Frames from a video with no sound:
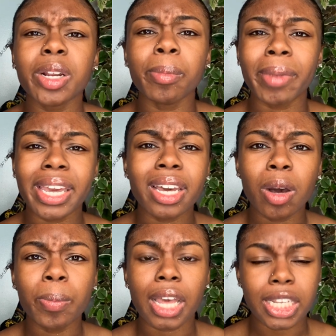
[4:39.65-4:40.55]
your
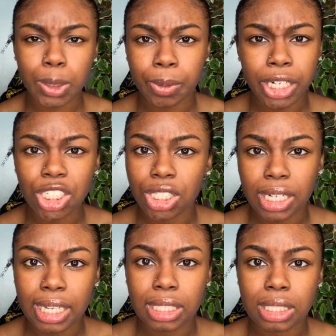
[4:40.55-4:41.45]
makeup expiration
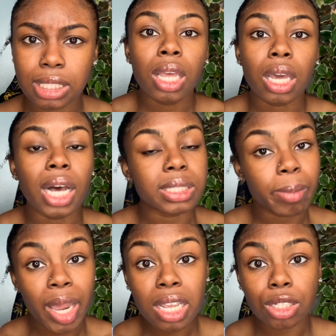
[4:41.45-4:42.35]
dates.
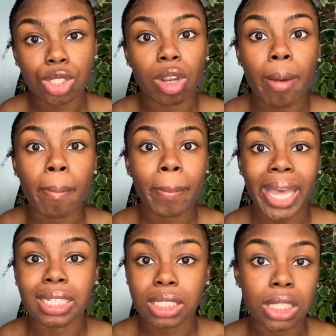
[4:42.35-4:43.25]
Cosmetics trap
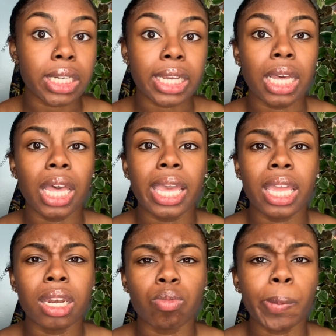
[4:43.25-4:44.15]
bacteria,
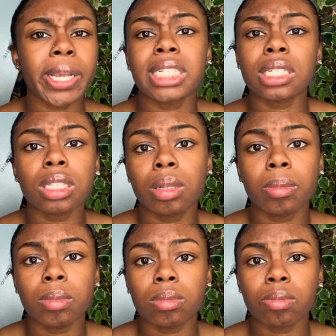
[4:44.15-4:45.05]
and replacing
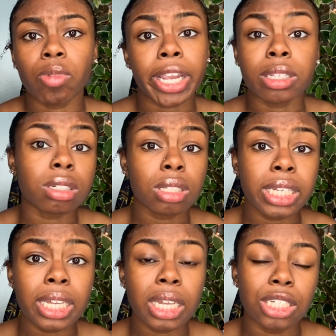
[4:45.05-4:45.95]
them
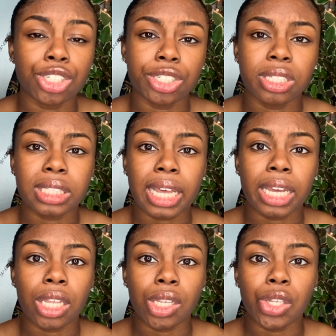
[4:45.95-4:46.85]
regularly ensures
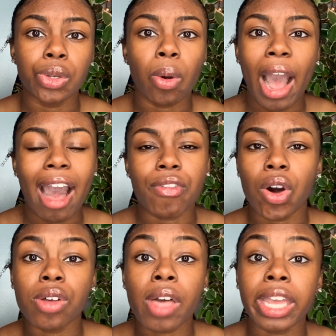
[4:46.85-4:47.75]
that you don't have
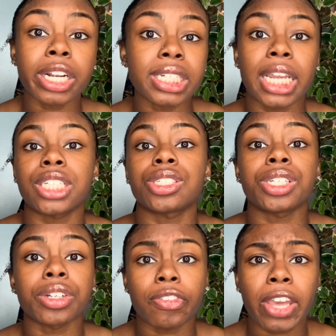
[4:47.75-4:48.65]
all that irritation to
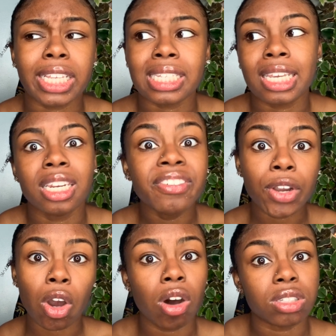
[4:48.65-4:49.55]
your face. It can even
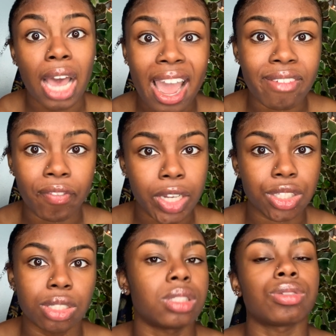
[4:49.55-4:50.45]
cause eye
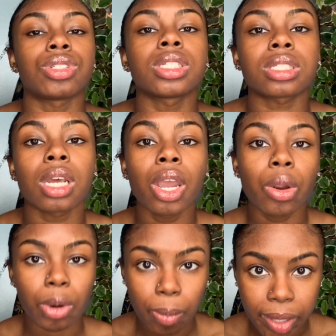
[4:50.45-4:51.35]
infection, so just
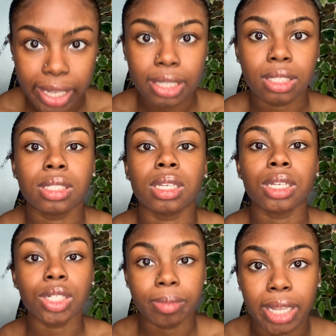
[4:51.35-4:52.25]
replace
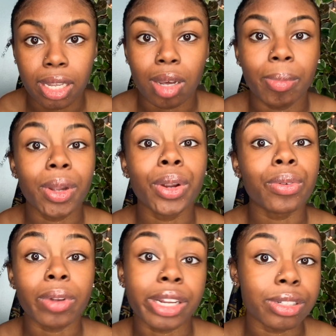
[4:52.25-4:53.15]
your makeup
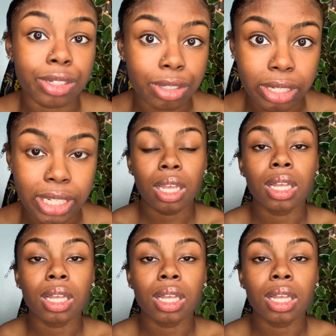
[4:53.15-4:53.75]
regularly.